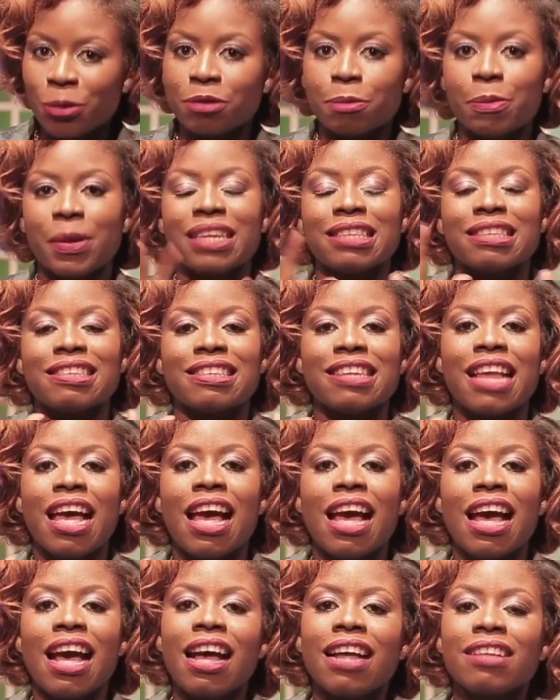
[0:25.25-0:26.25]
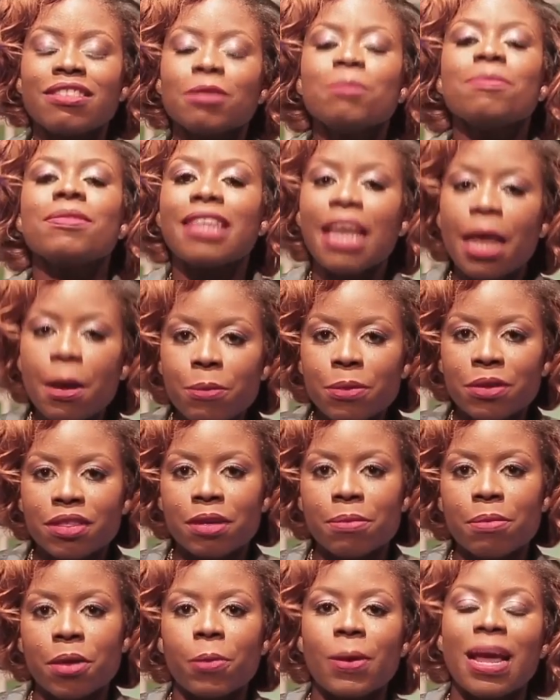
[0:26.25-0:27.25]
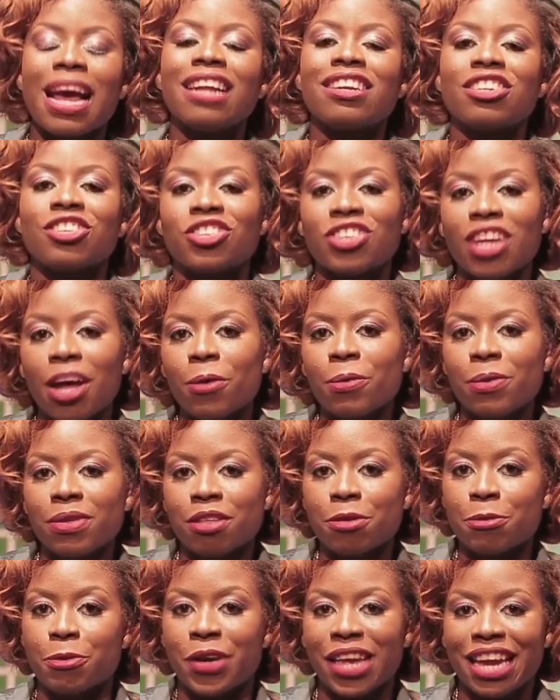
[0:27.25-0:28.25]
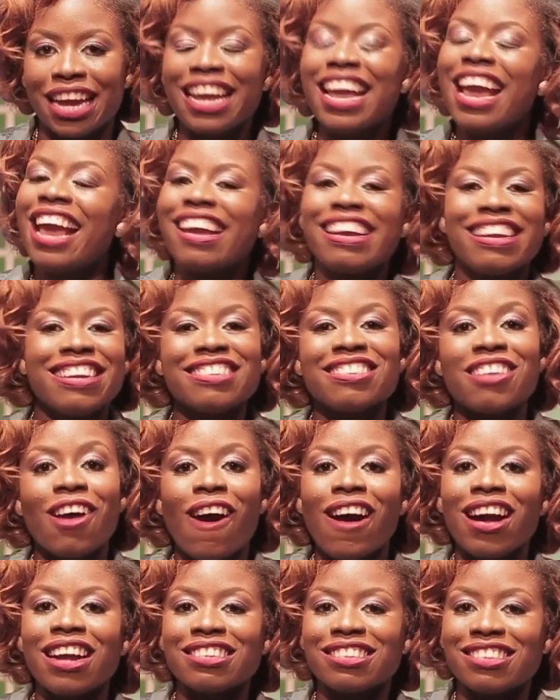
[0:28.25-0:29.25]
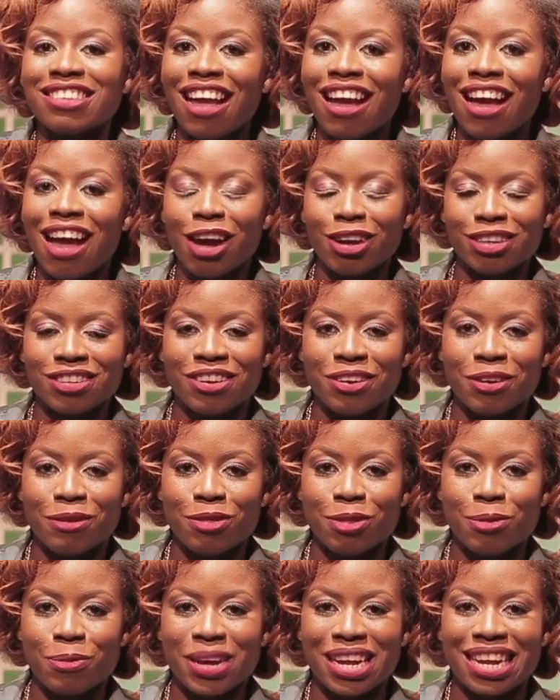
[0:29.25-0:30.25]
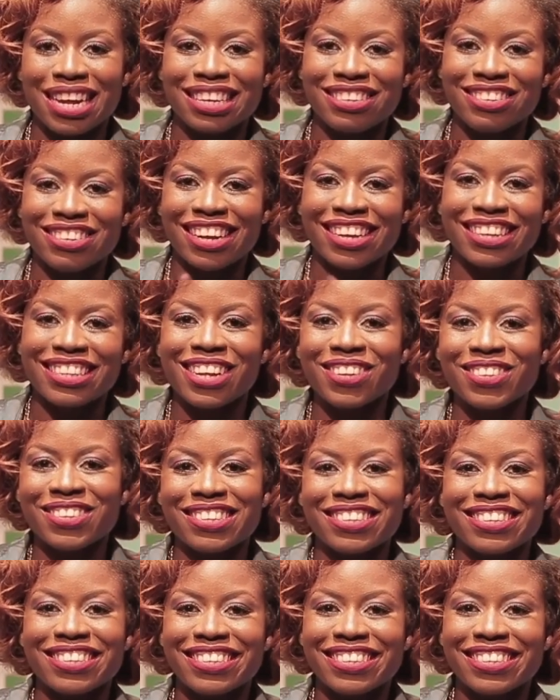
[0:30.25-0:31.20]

We spent some time with him and we had a chat with him, okay? He's our Star Actor of the Week. Check it out.